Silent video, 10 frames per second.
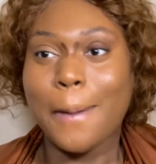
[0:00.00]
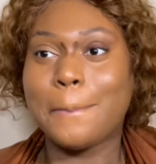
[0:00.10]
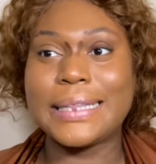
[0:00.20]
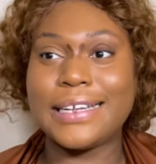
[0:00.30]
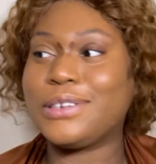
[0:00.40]

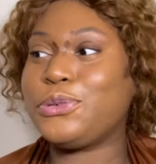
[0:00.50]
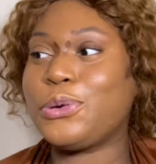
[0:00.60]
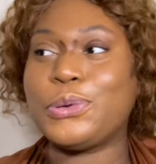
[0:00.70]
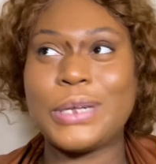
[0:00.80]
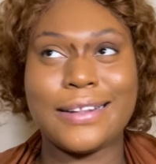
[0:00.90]
but then you
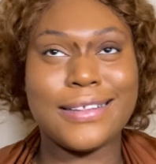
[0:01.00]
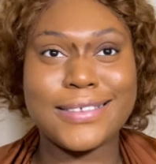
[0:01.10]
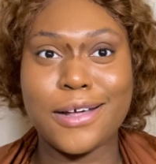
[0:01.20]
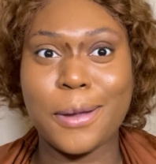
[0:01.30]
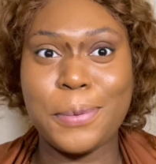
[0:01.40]
don't know that
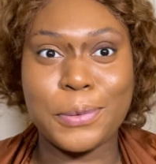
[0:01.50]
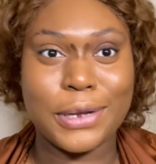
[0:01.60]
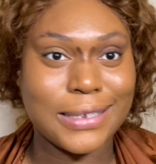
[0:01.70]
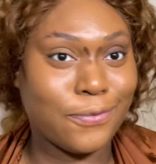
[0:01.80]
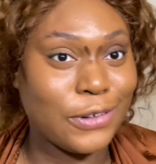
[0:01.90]
there's other people
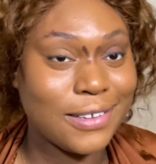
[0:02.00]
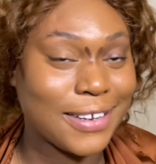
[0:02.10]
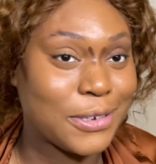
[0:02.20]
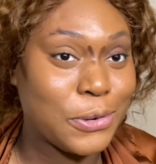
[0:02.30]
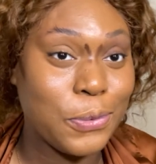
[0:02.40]
that's feeling
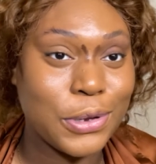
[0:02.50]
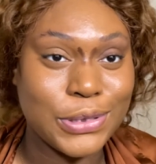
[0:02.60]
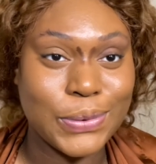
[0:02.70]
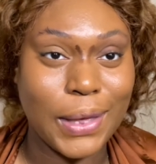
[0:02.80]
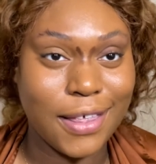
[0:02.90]
like they don't want
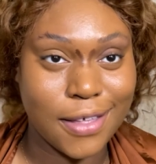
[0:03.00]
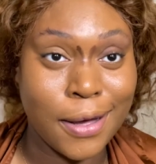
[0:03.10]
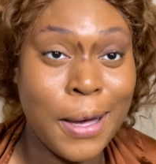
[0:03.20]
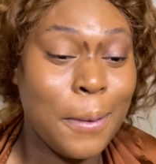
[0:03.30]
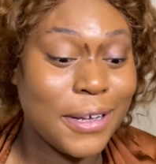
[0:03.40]
to either.
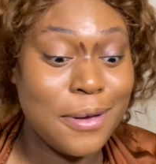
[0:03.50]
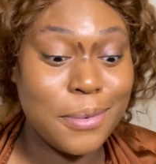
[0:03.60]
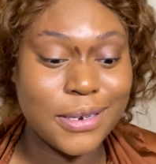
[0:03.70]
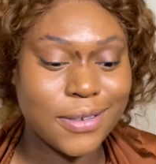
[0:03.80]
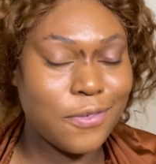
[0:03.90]
But
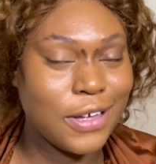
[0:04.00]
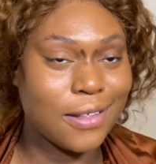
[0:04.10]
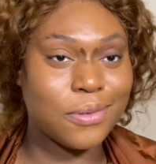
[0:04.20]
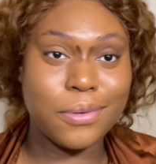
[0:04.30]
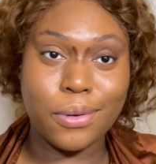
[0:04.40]
everybody's over here
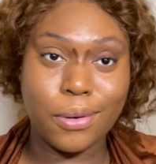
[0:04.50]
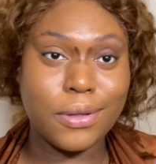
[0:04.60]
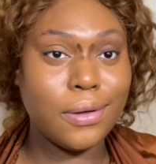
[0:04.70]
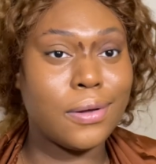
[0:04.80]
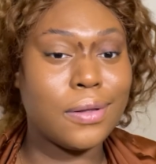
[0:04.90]
doing
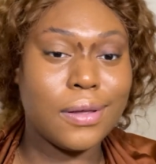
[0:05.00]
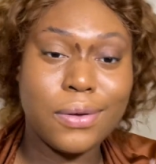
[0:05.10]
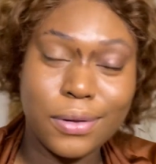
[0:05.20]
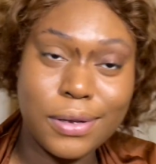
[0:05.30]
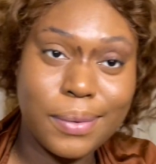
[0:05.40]
holy, holy,
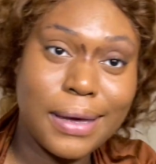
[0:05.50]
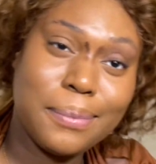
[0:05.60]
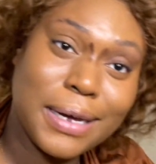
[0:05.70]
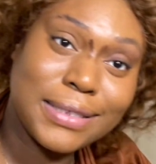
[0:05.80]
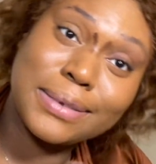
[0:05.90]
holy, we are
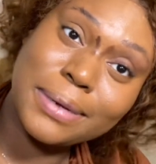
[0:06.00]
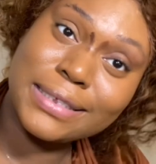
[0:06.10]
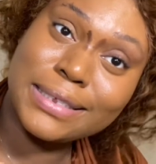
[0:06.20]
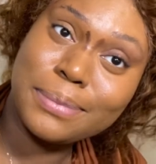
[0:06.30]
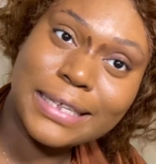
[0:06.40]
mighty,
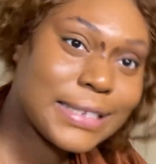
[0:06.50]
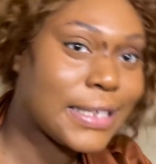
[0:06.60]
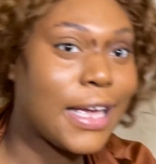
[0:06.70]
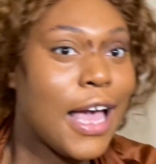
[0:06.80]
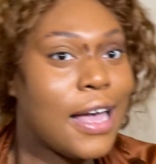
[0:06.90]
mighty,
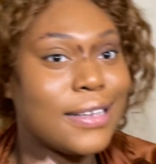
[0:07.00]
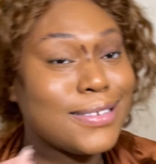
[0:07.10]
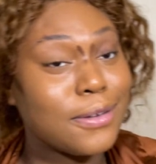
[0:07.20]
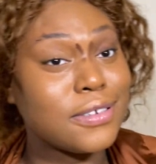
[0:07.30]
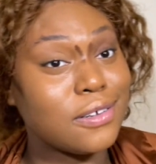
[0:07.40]
mighty. And so
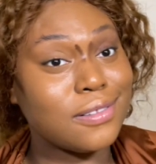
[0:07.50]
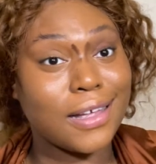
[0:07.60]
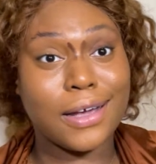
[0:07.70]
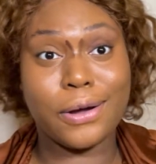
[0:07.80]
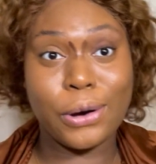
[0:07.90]
I was telling,
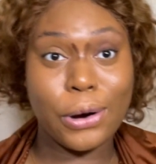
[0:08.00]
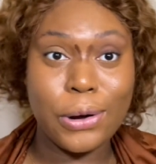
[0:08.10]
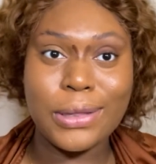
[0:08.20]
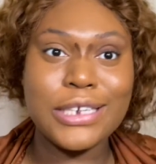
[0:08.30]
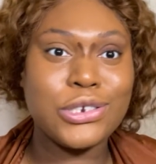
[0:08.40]
like,
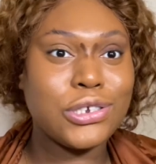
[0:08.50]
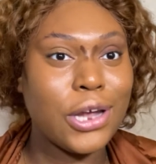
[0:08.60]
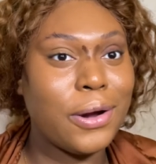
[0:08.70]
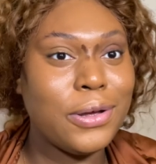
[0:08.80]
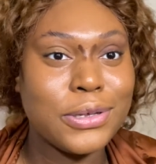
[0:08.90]
girl, like, share your